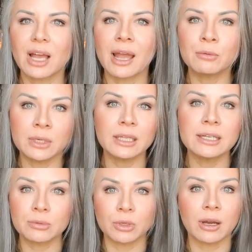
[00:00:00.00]
I
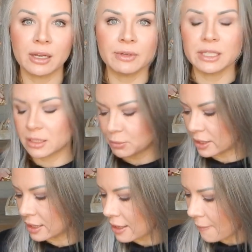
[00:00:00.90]
realize we're not even in
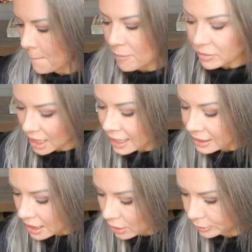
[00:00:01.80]
spring yet. I
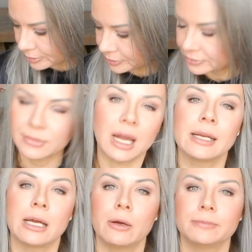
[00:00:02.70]
know.
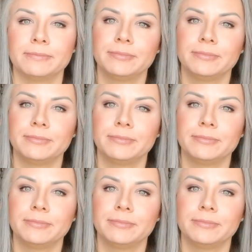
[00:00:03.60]
I know.